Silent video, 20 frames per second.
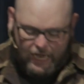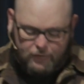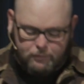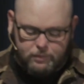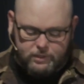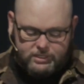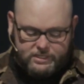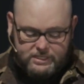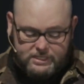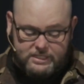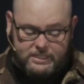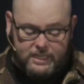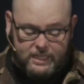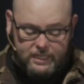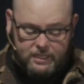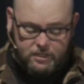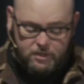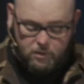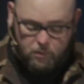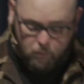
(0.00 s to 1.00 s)
would
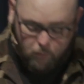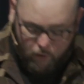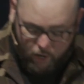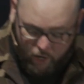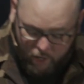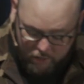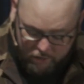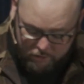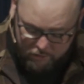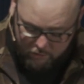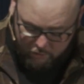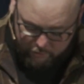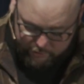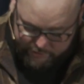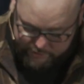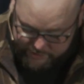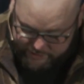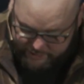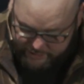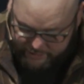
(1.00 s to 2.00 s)
send water or
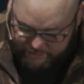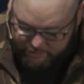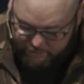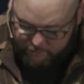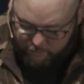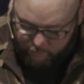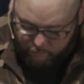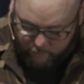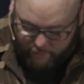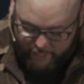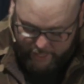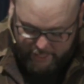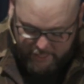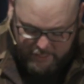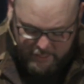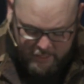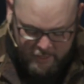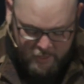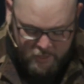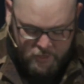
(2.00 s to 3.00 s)
send
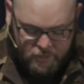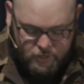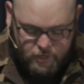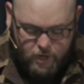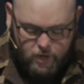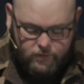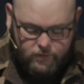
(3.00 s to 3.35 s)
rain. No,